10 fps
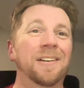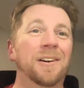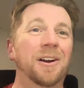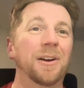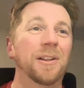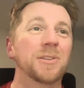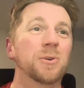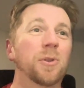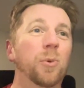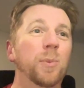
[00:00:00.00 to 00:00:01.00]
All right, let's
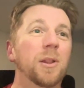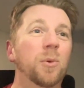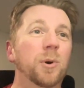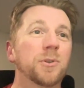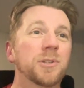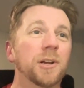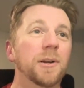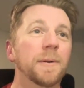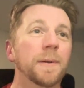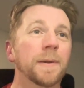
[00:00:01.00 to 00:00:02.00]
go to the Wheel of Words here.